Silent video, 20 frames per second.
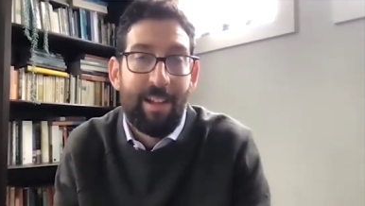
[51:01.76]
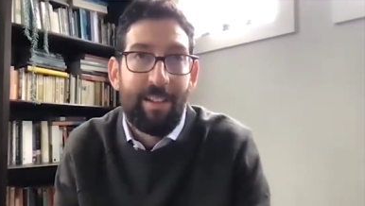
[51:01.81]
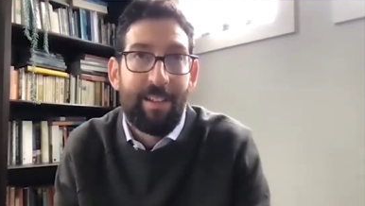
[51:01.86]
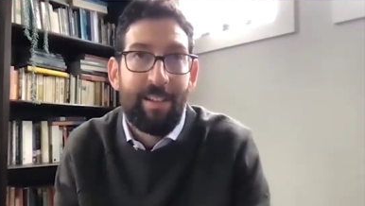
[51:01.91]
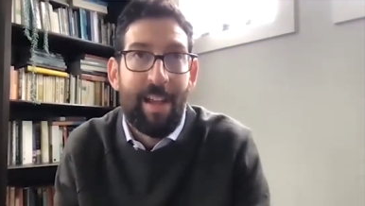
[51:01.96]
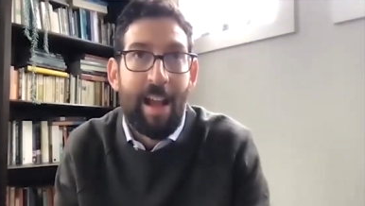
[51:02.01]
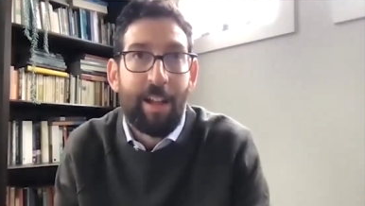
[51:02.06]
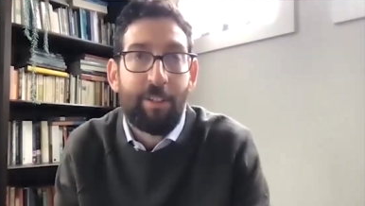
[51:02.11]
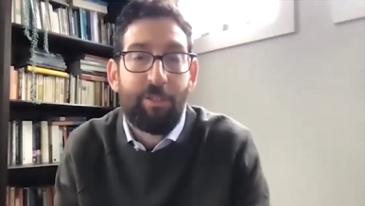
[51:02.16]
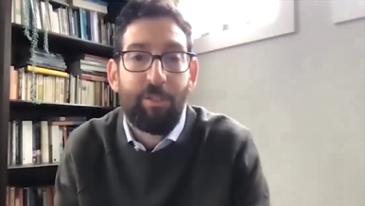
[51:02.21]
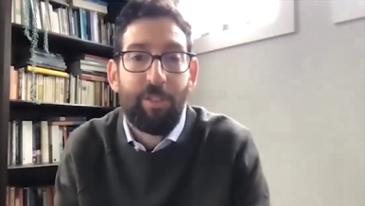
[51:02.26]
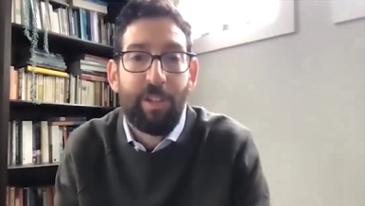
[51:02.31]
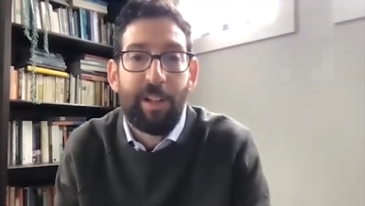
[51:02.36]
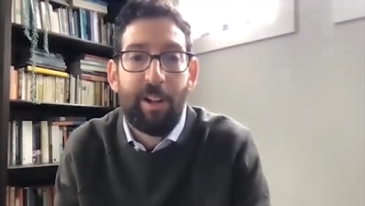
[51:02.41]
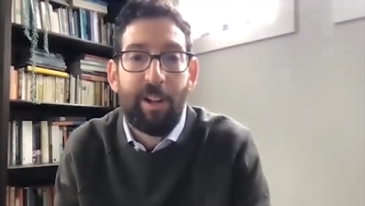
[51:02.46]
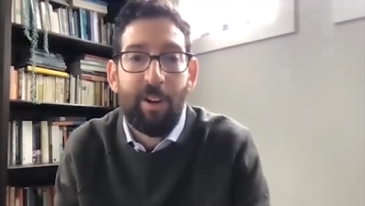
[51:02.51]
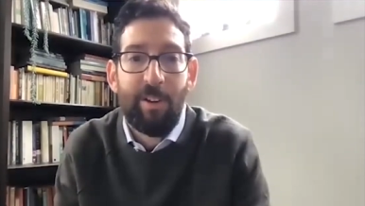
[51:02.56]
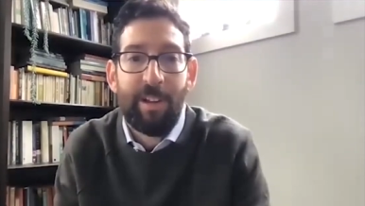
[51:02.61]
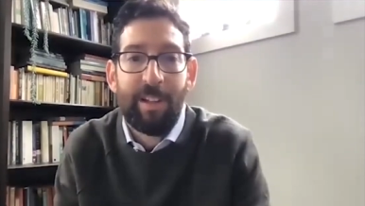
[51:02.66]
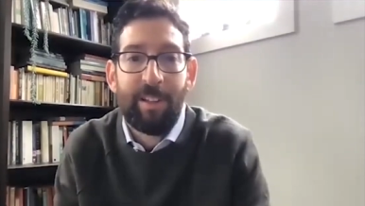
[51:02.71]
naturally
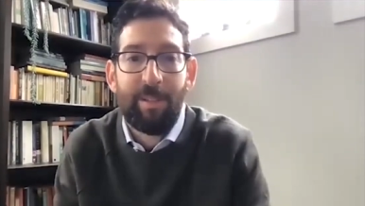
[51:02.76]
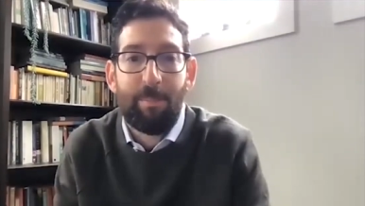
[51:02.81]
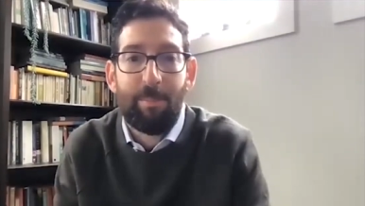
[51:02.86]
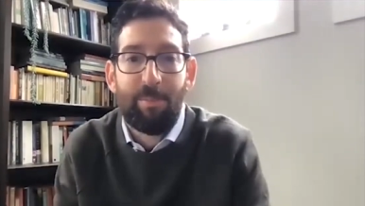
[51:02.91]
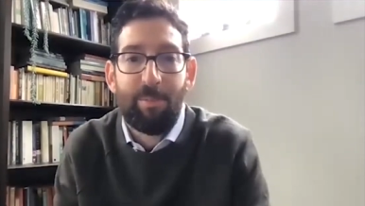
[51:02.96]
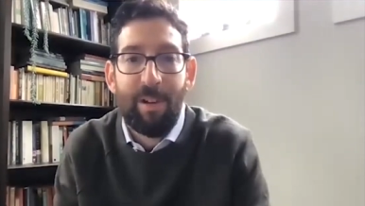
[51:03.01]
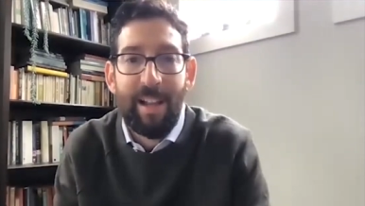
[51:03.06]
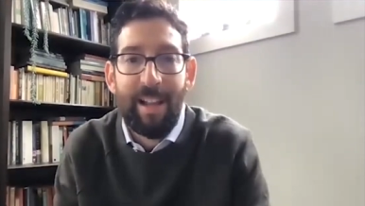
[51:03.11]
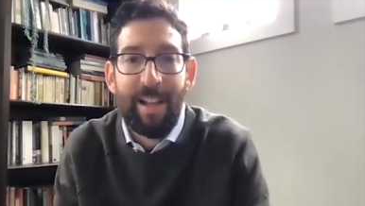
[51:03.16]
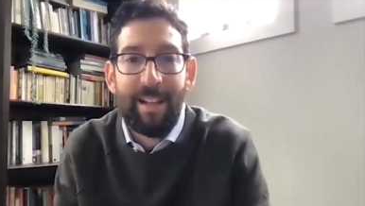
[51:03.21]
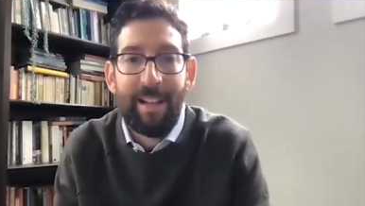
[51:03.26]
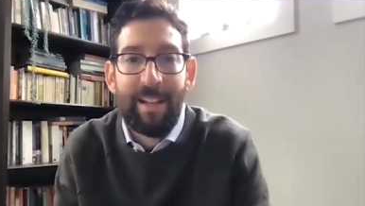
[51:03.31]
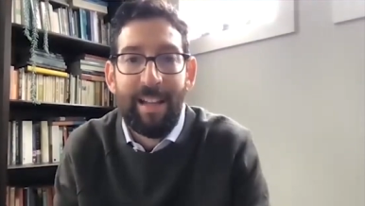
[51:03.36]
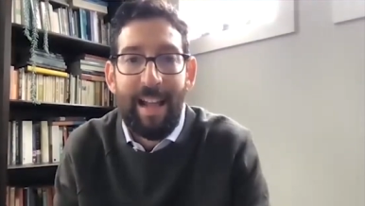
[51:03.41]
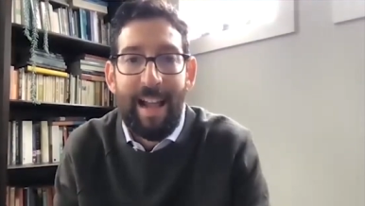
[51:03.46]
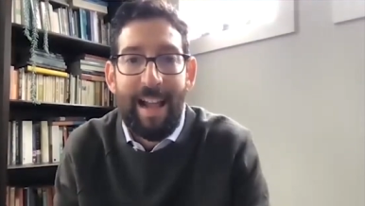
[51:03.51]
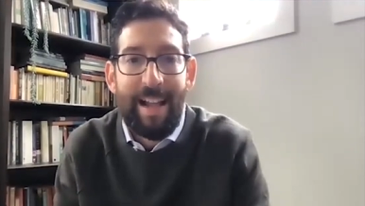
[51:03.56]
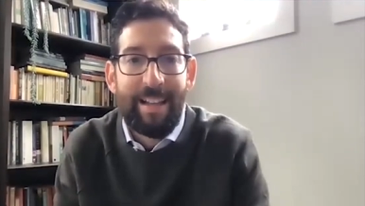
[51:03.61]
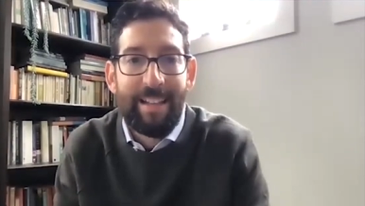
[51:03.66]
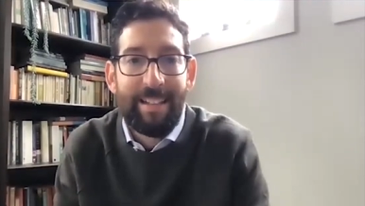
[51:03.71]
occurring in the
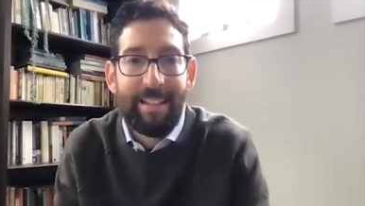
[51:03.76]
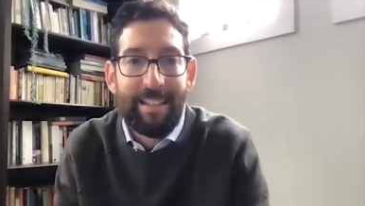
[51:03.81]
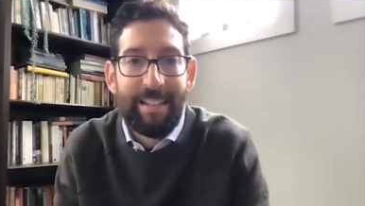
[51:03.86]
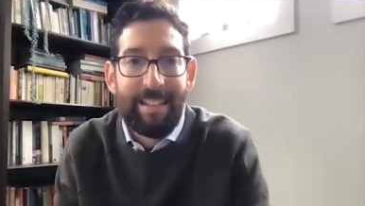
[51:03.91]
brain and